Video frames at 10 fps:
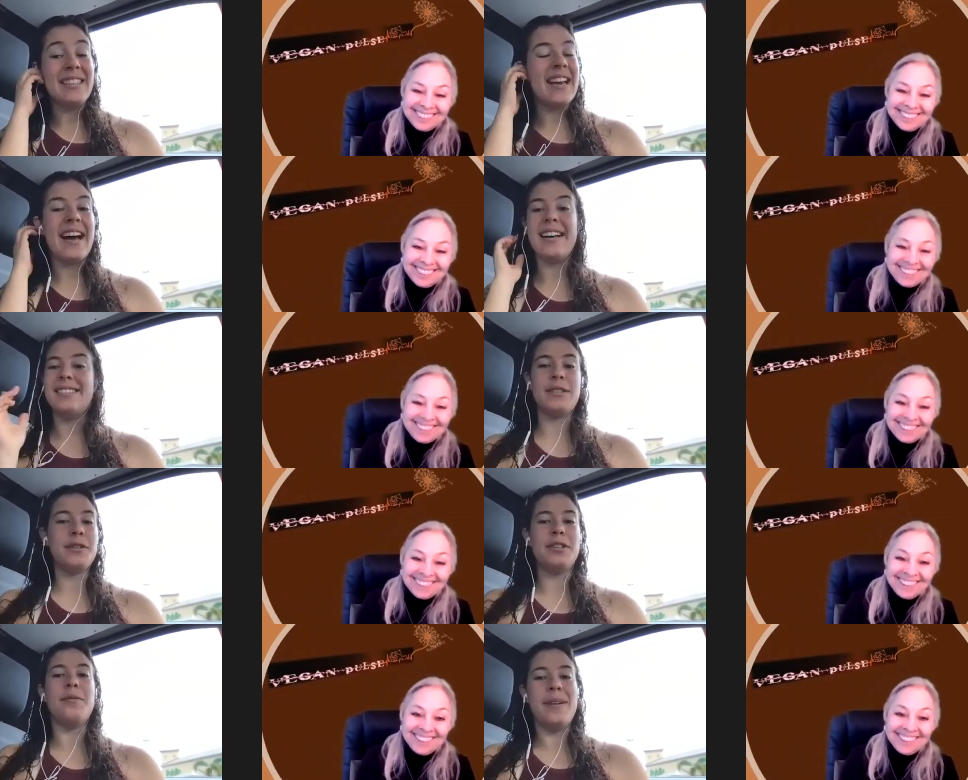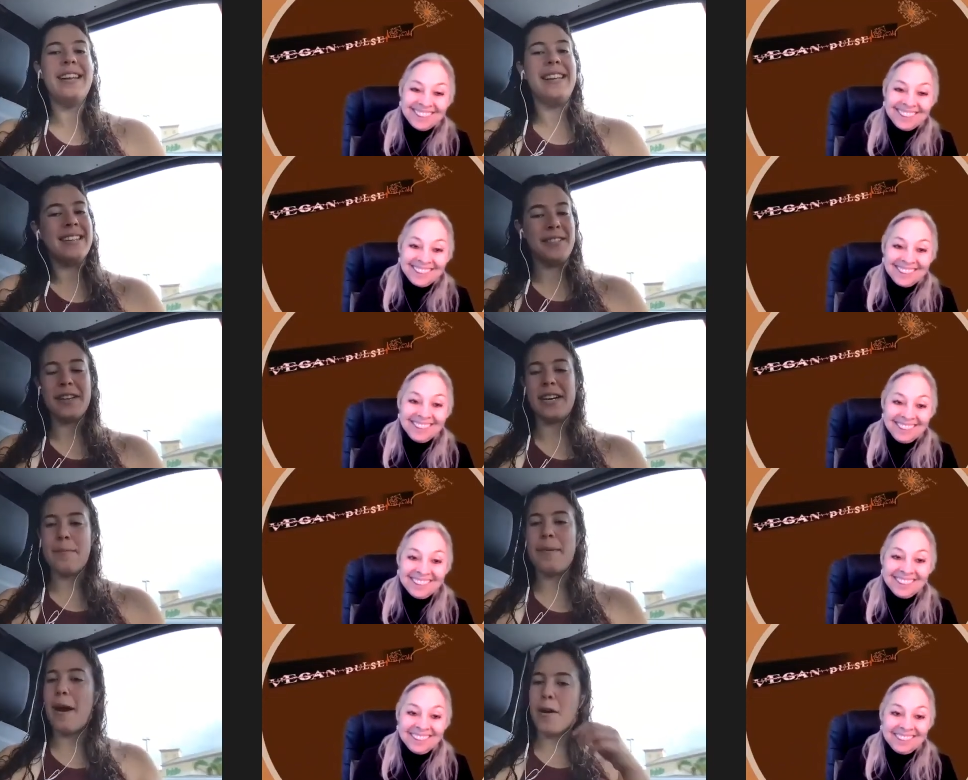Speaker 1: yeah, social media is
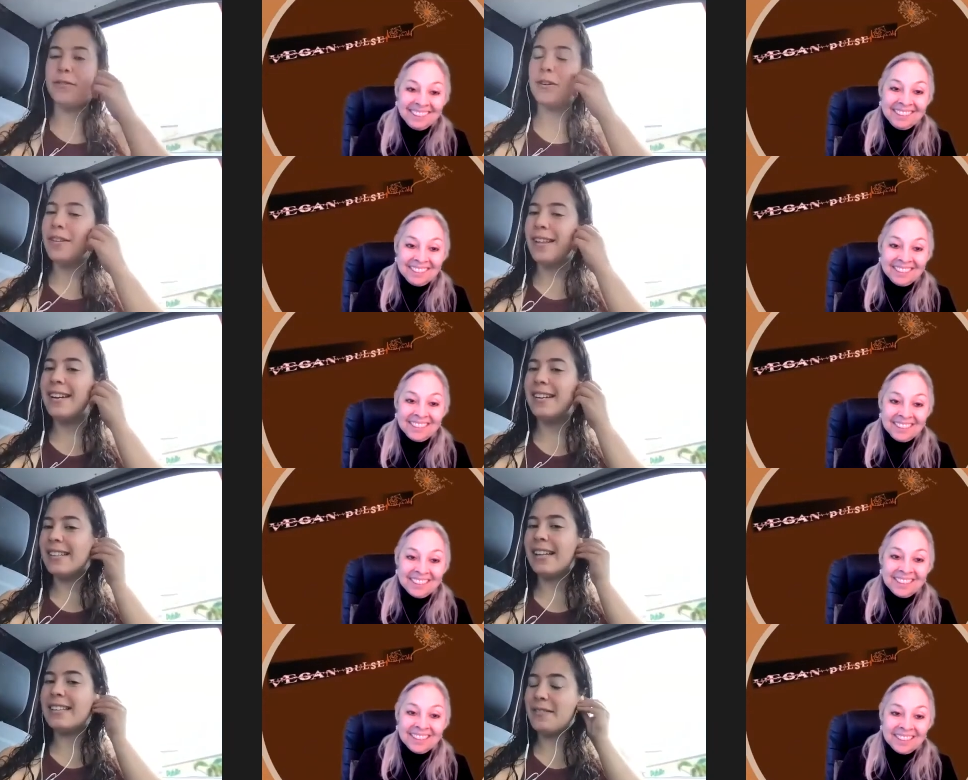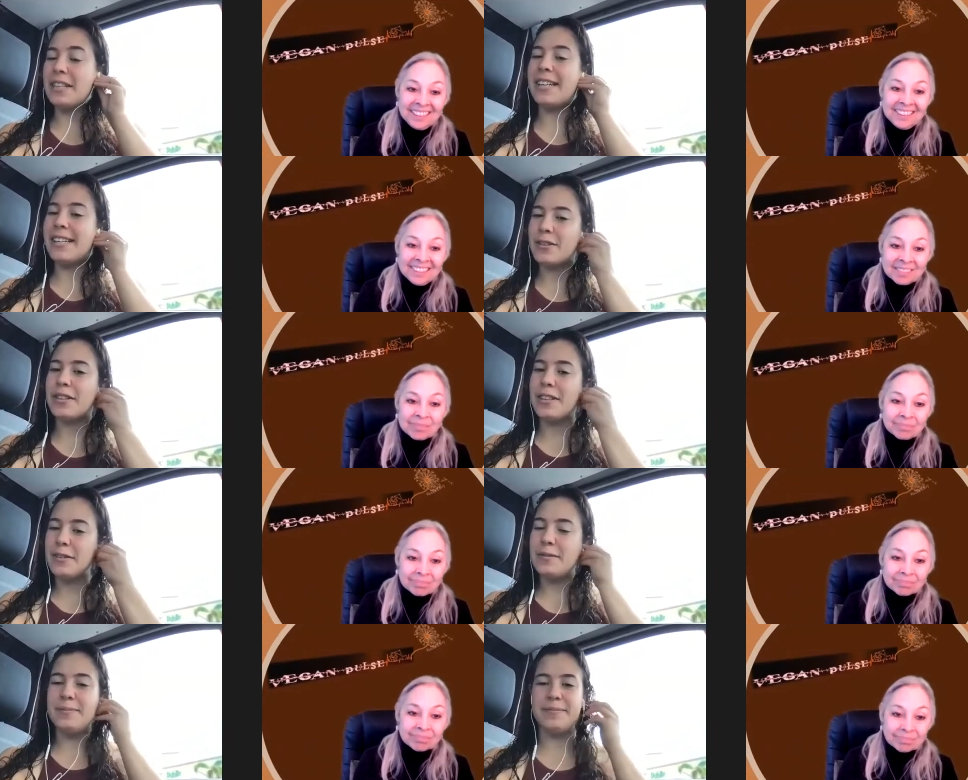very powerful. That is that's very
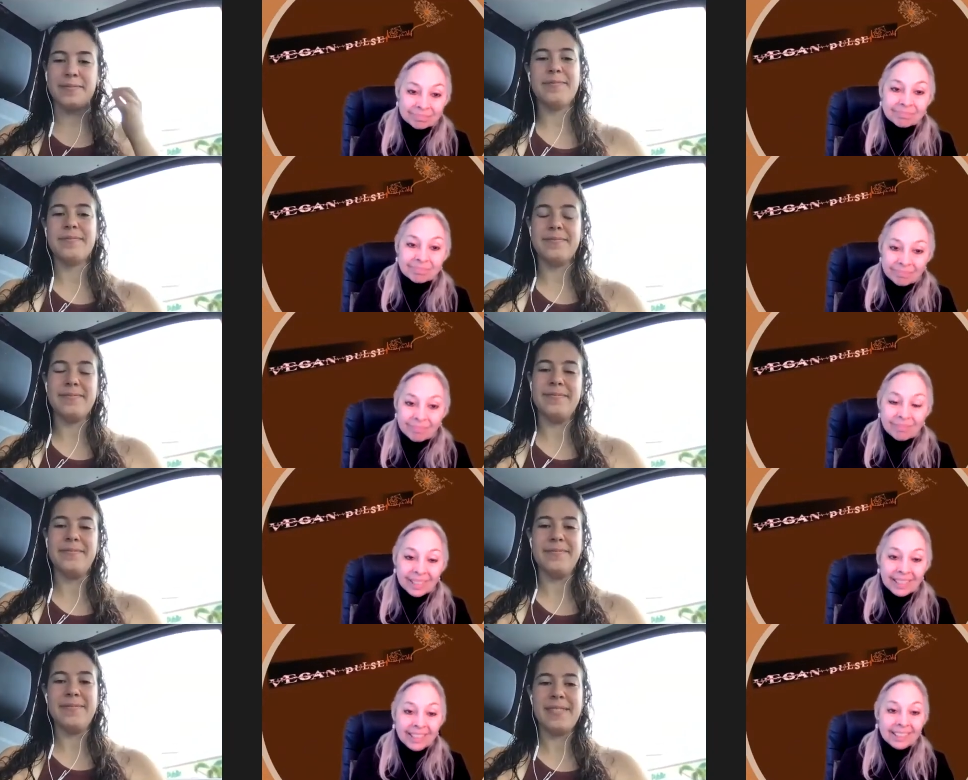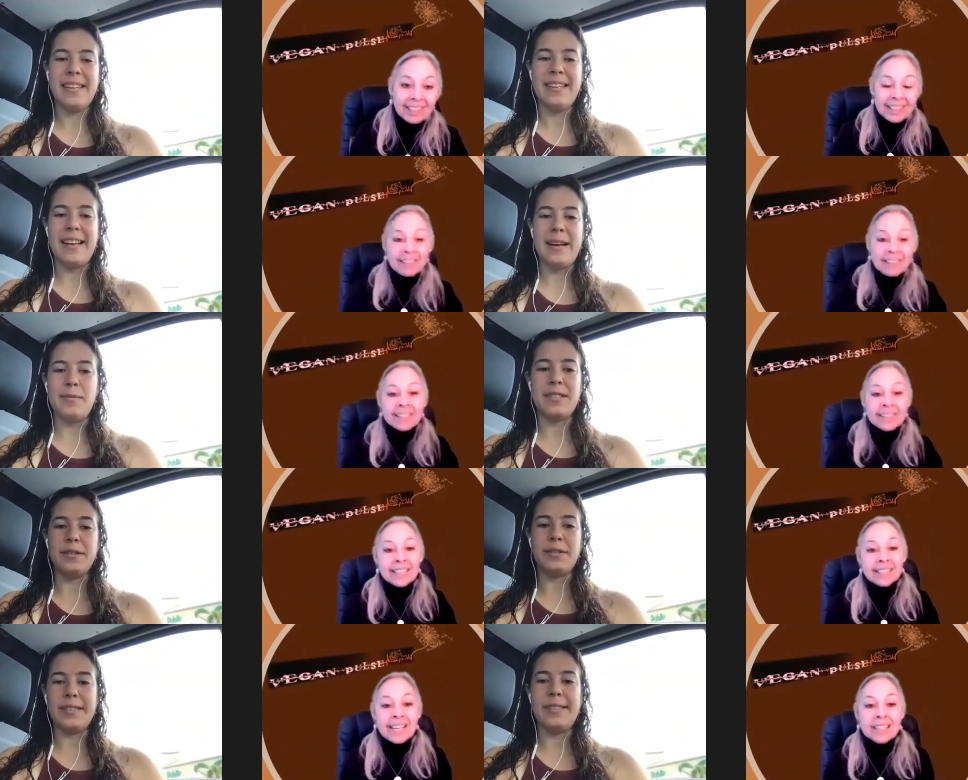true
Speaker 2: and and i Absolutely. think
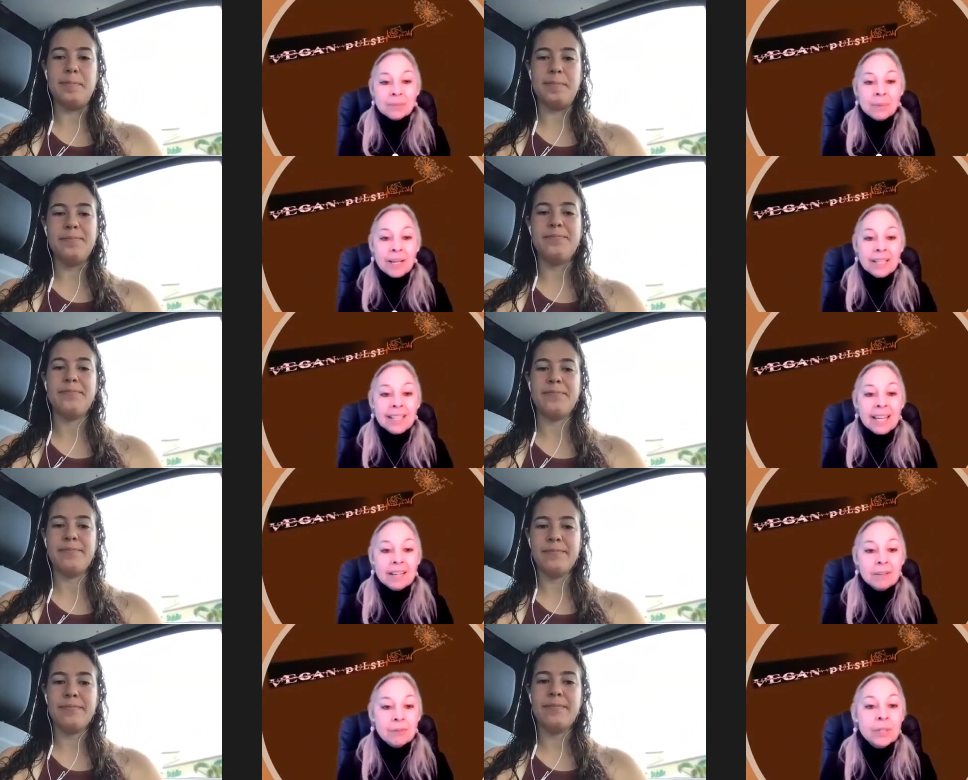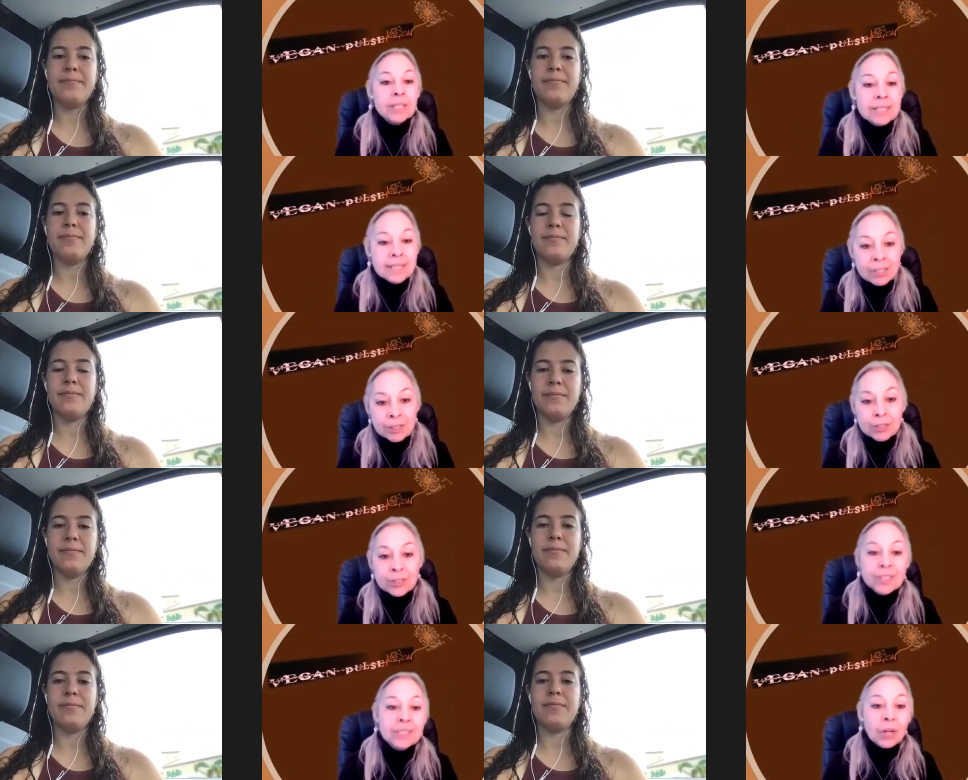that that's why a lot of
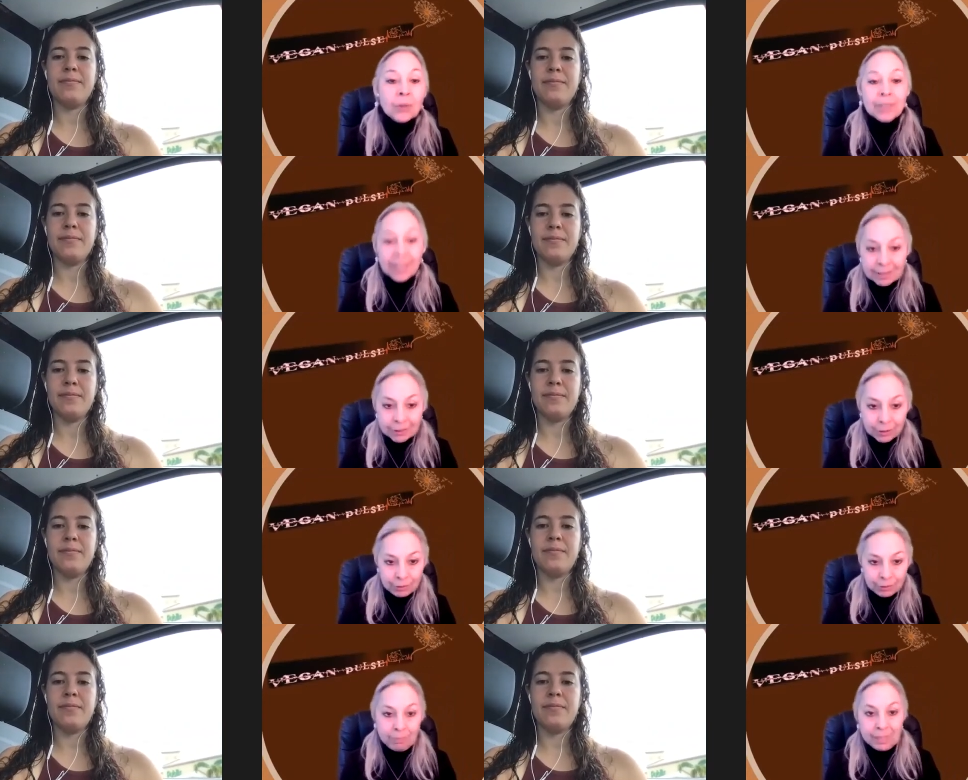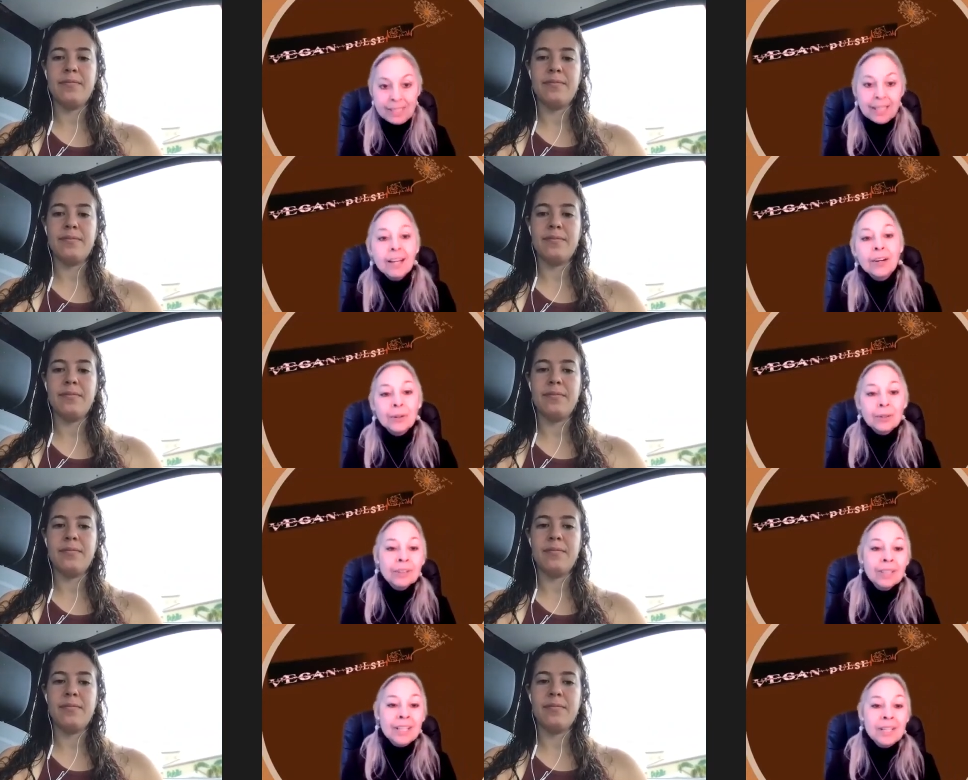organizations don't like social media or